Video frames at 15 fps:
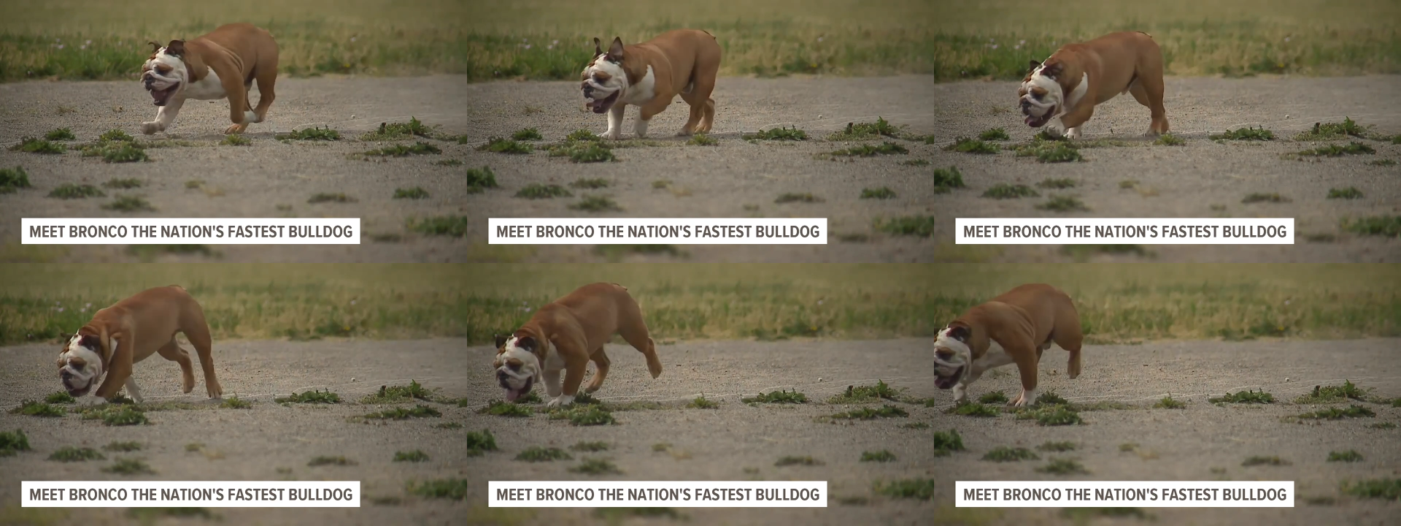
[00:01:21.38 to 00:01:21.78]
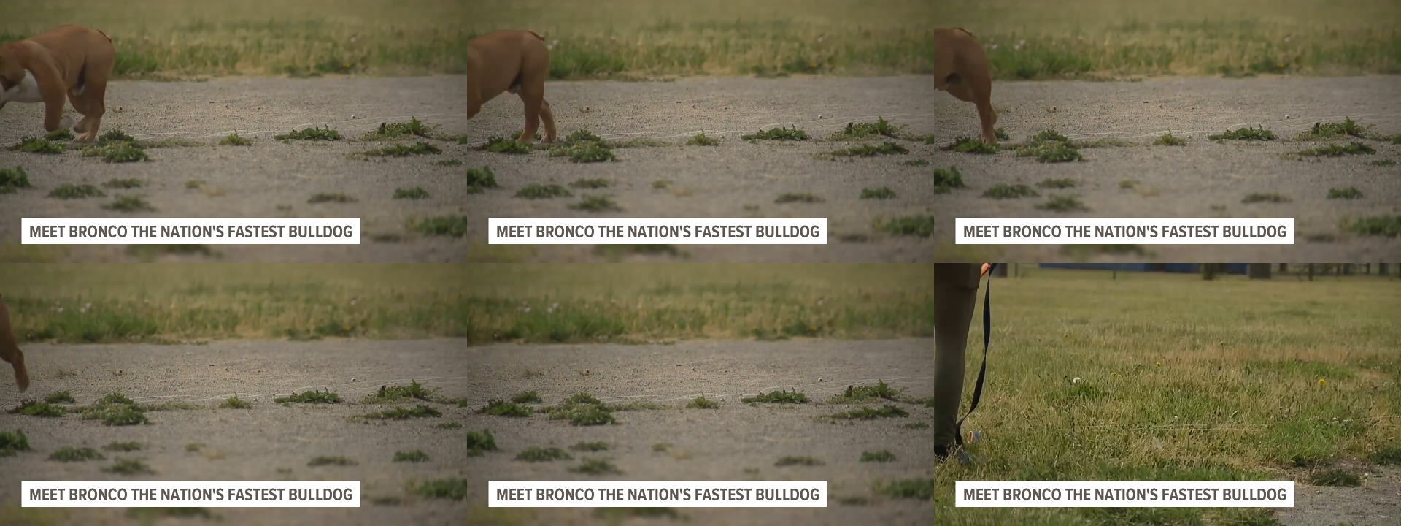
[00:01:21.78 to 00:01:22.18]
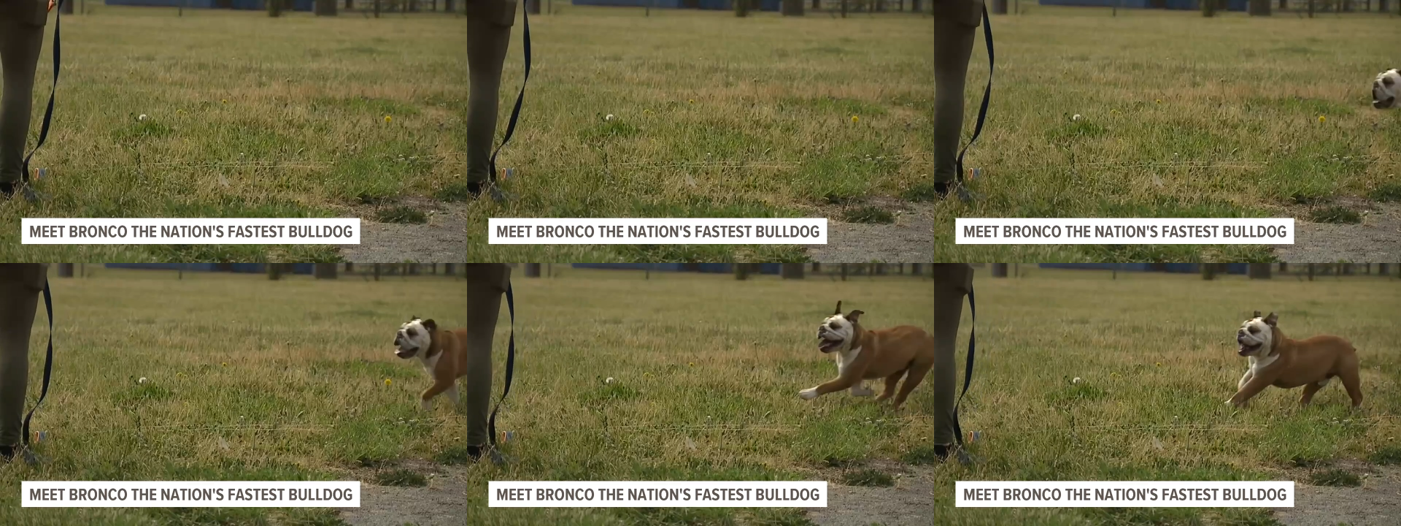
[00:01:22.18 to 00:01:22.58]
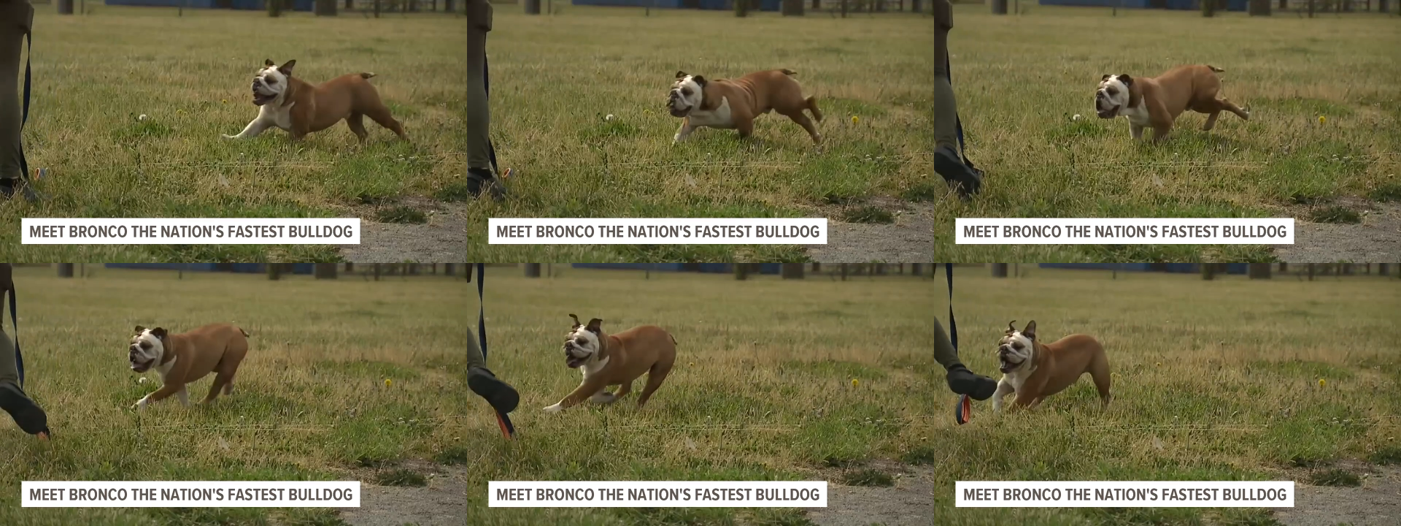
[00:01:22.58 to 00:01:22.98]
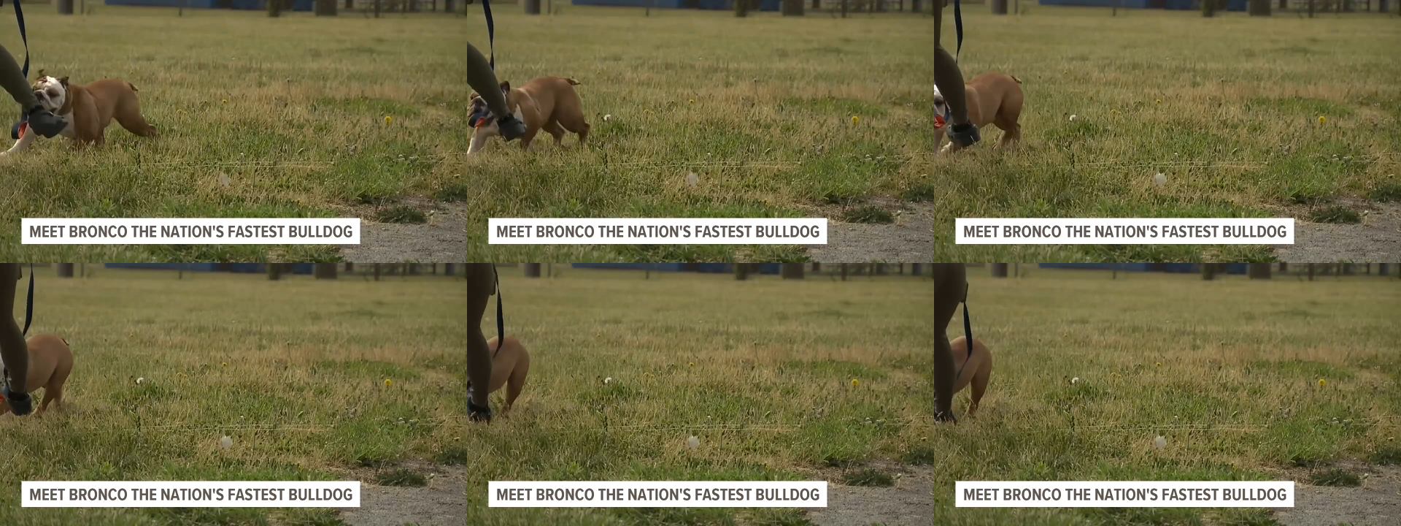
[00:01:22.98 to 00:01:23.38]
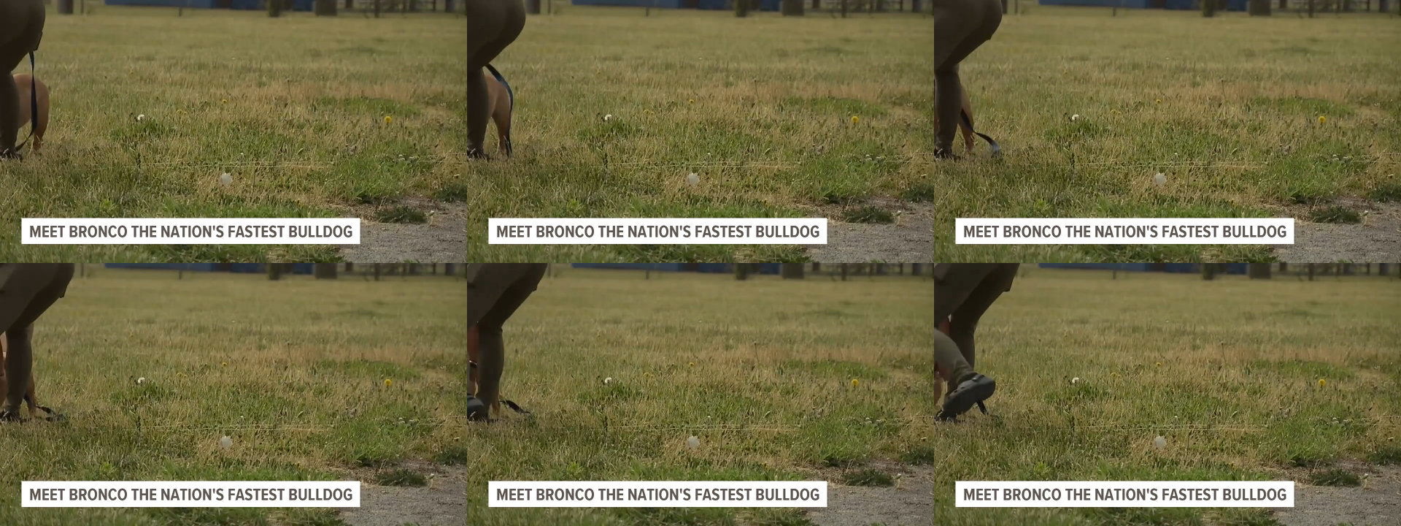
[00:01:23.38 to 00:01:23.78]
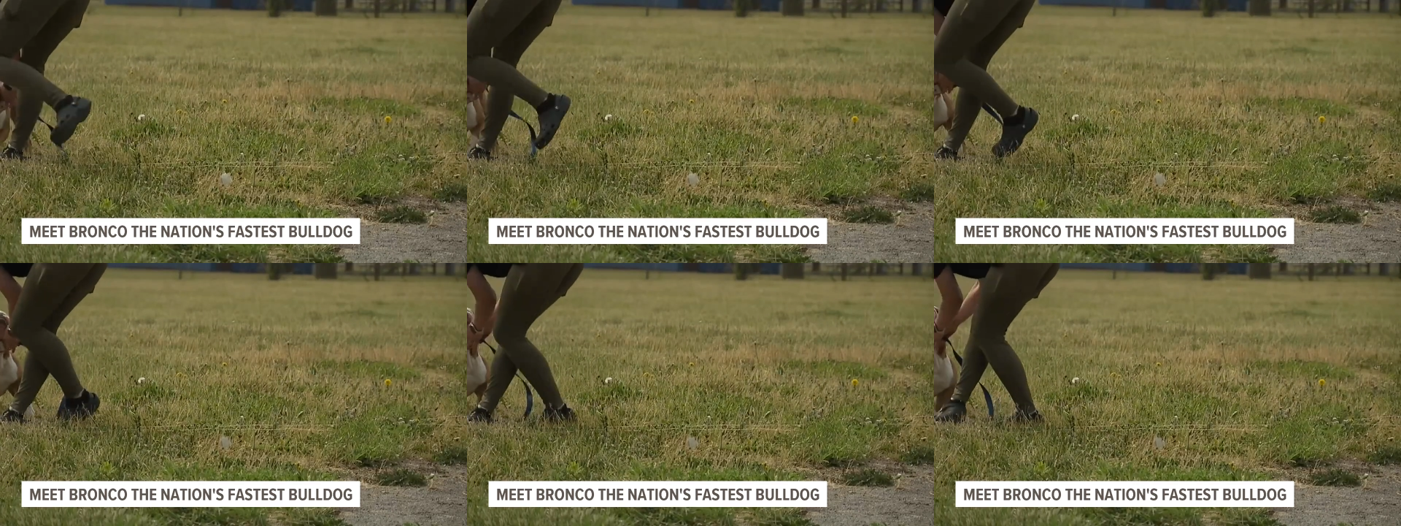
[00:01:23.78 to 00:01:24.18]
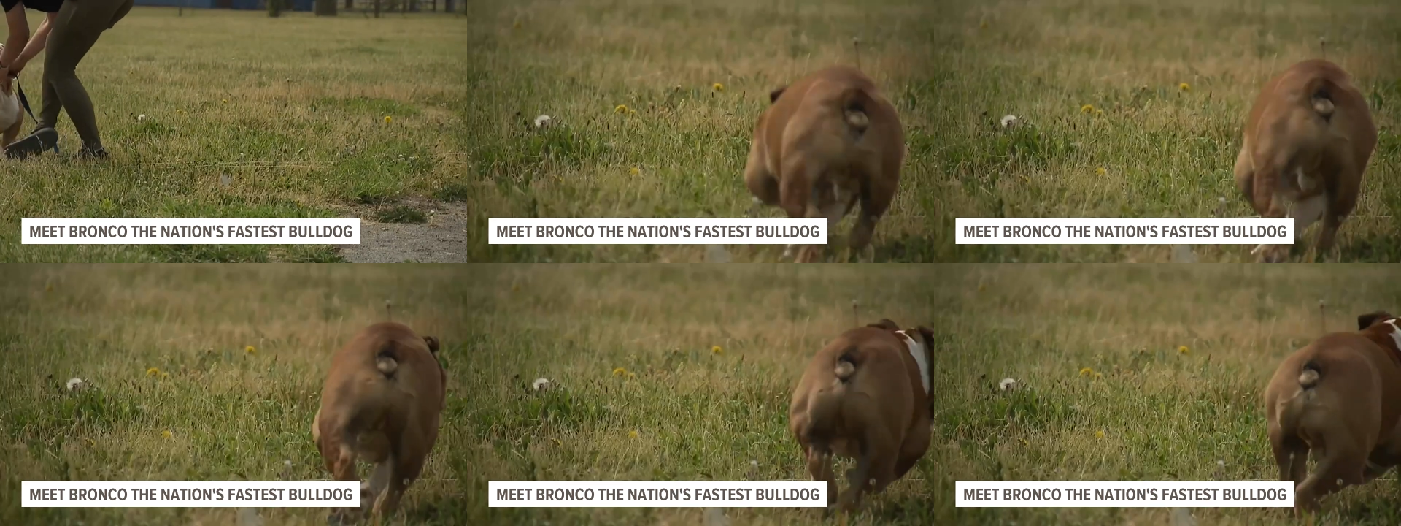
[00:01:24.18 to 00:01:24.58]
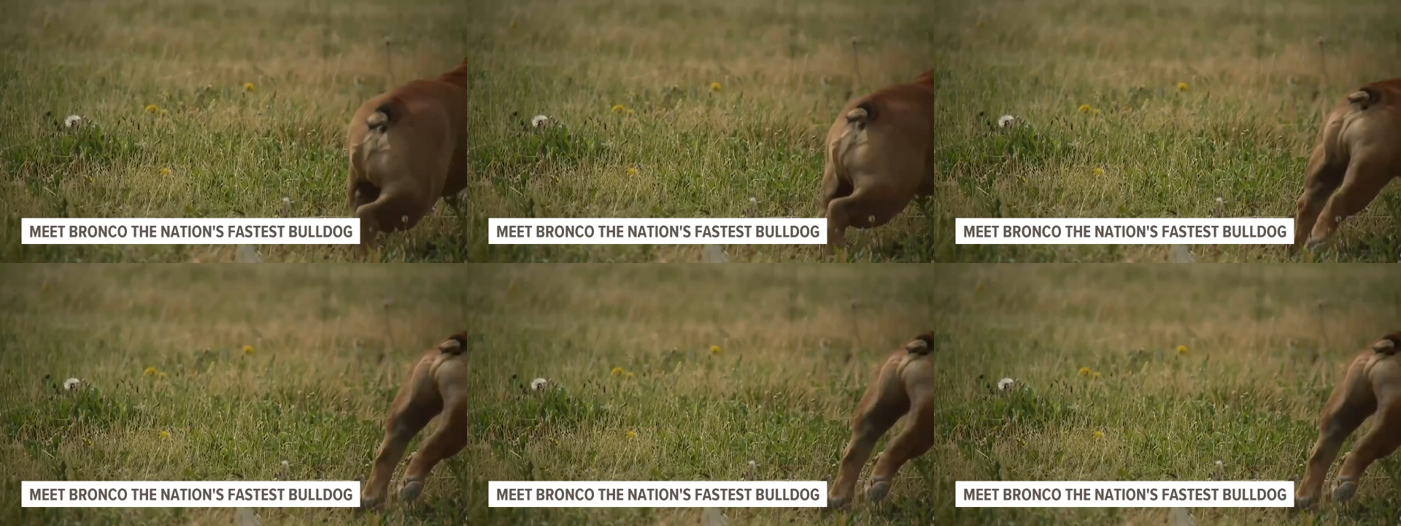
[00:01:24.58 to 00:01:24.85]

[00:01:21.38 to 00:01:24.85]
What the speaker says: Nobody's mouth can be seen.